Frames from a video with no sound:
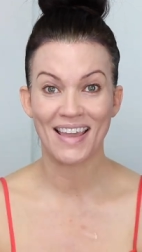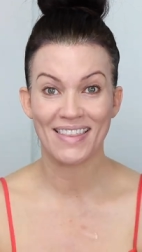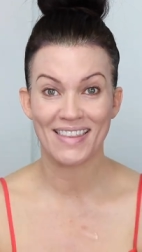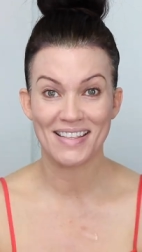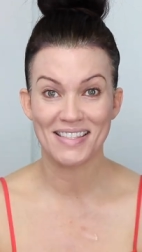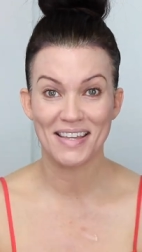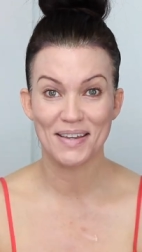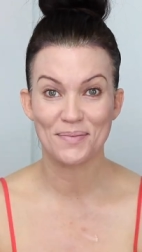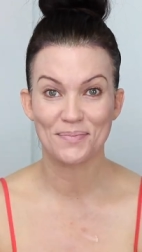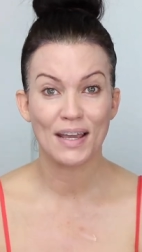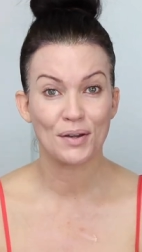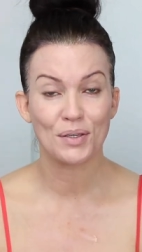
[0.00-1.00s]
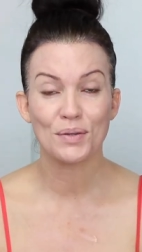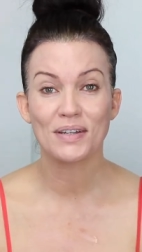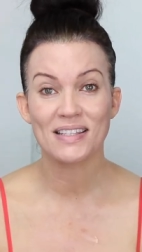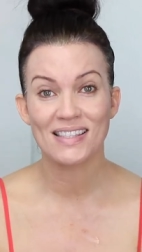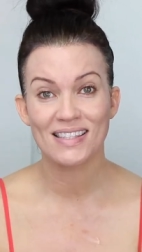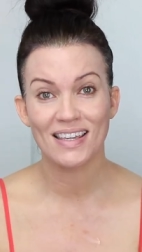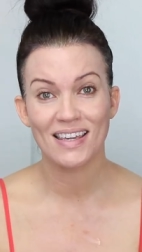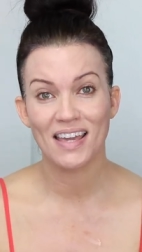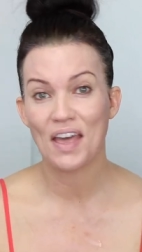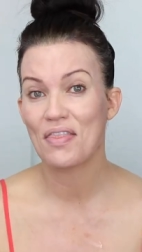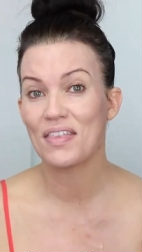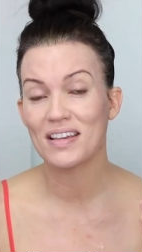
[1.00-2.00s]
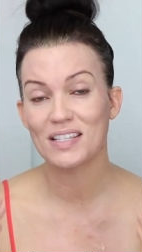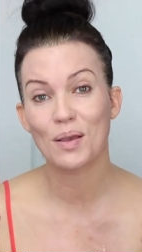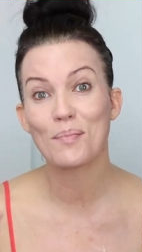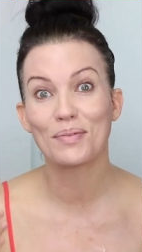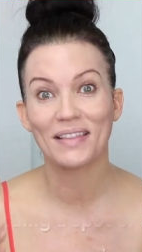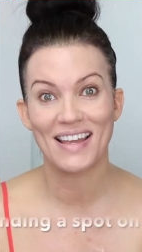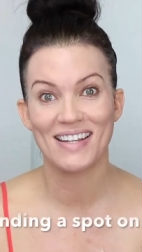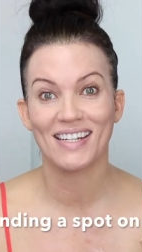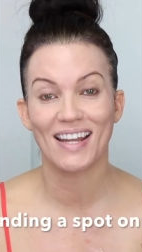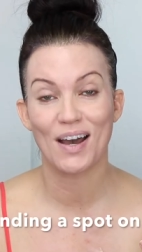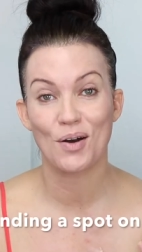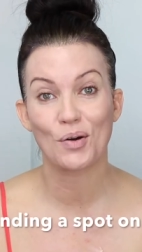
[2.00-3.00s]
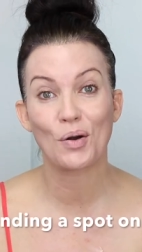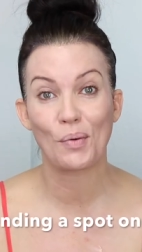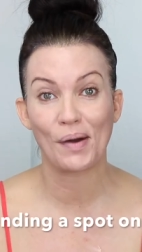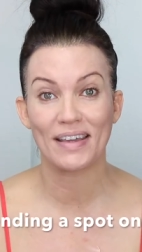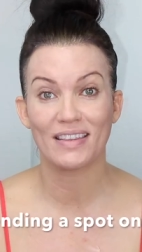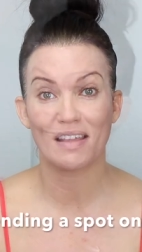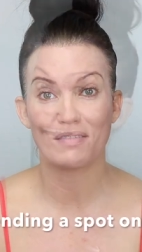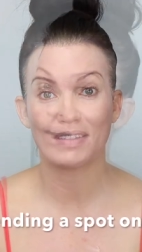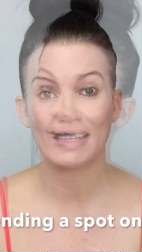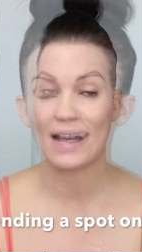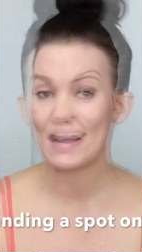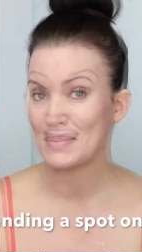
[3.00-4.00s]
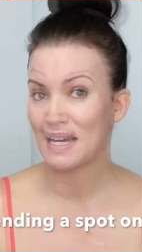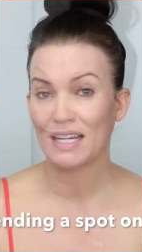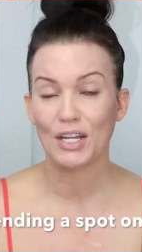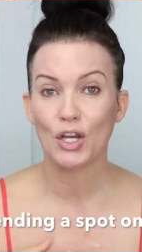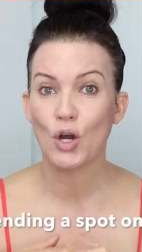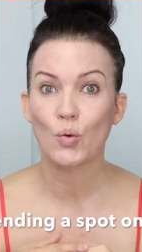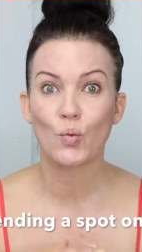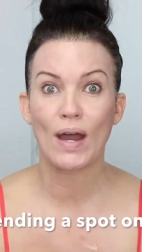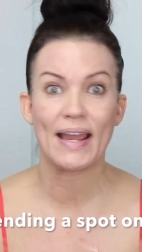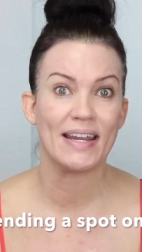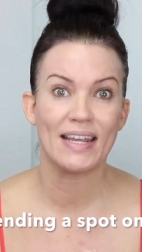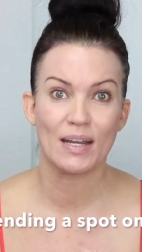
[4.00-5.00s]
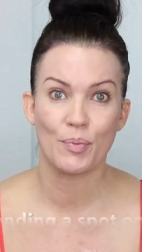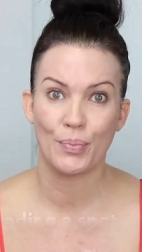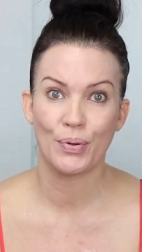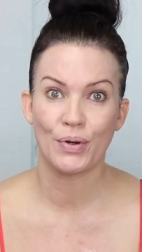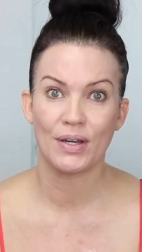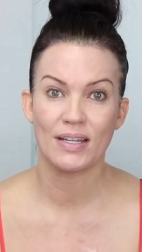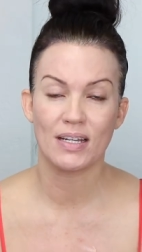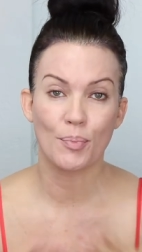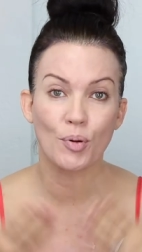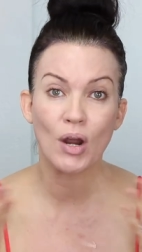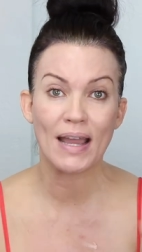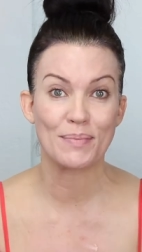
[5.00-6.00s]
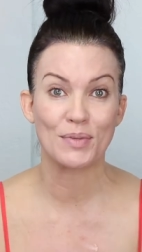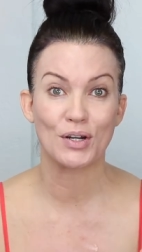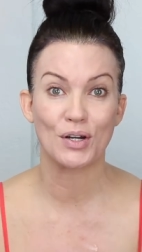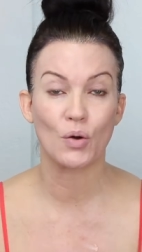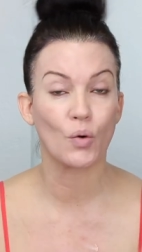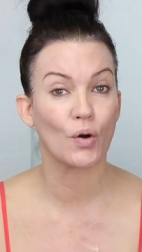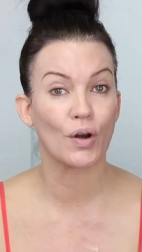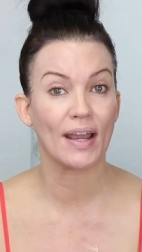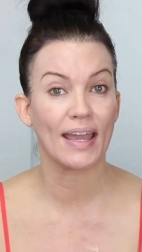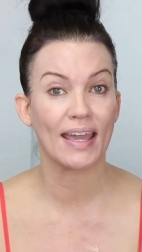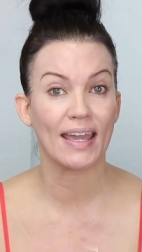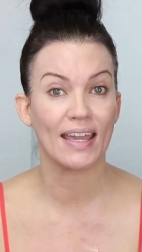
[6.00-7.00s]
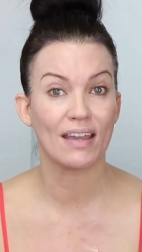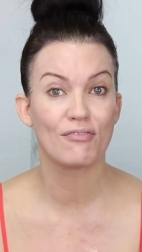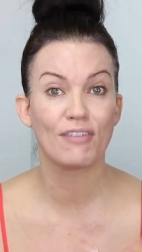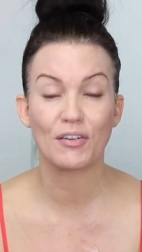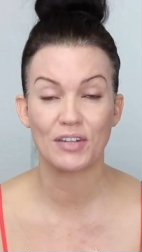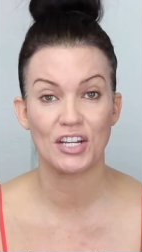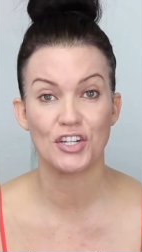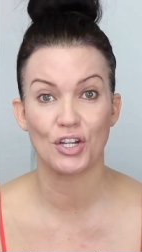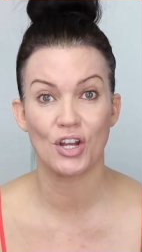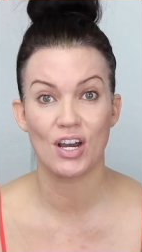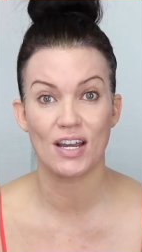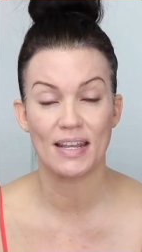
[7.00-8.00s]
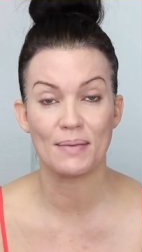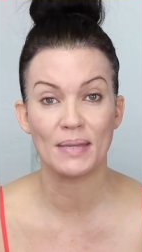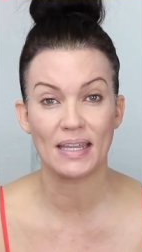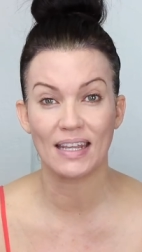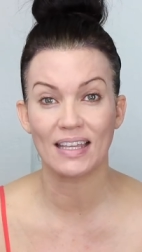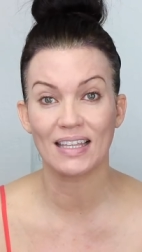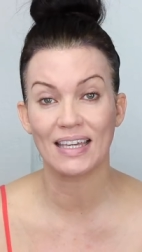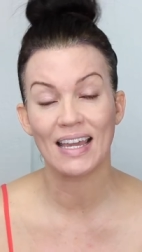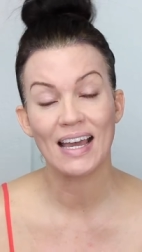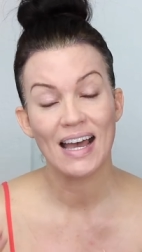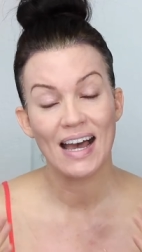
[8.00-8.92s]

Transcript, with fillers: And that's it. Now you can see this blended out quite lovely. Now, I'm not gonna go right in and put a primer or a foundation on immediately.